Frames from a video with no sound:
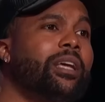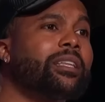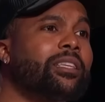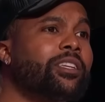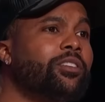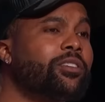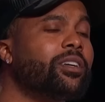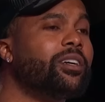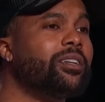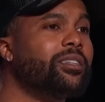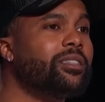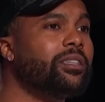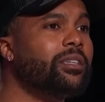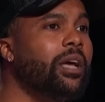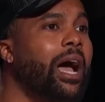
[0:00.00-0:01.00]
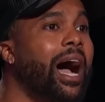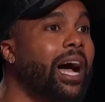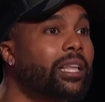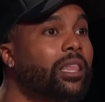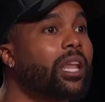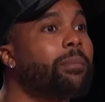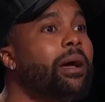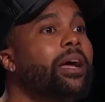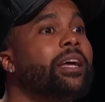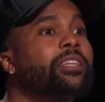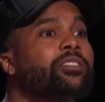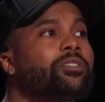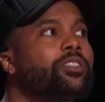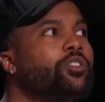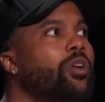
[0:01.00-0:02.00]
I think you could. No, I thought about
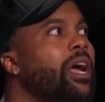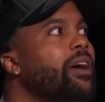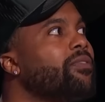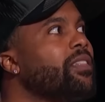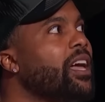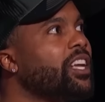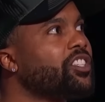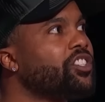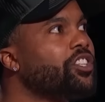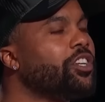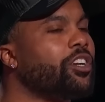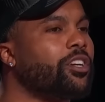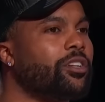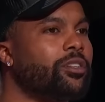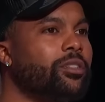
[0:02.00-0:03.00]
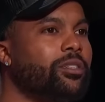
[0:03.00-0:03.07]
entering the draft last year.